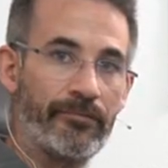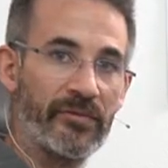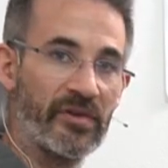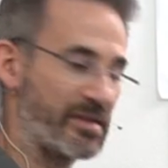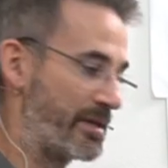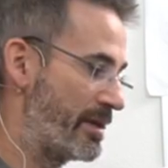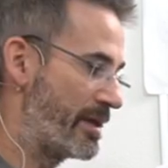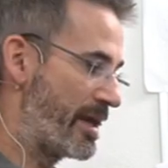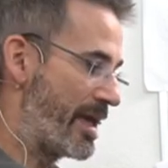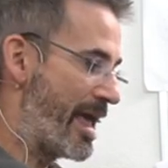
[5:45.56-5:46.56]
you see?
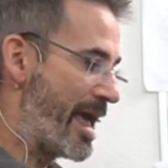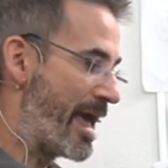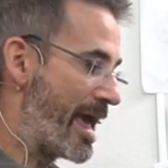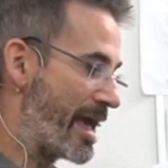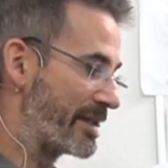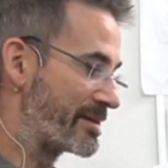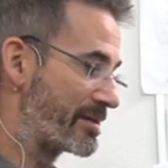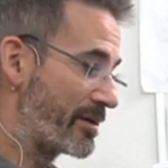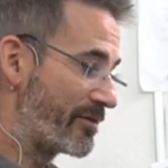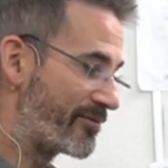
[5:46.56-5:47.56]
And
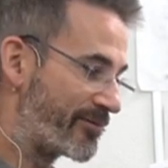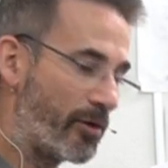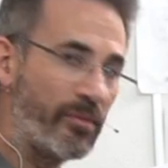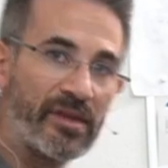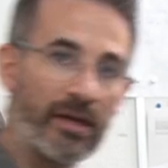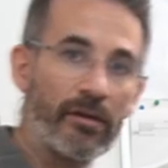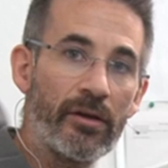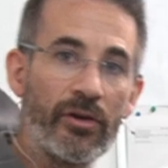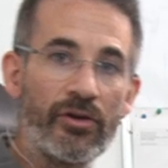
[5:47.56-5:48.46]
from there,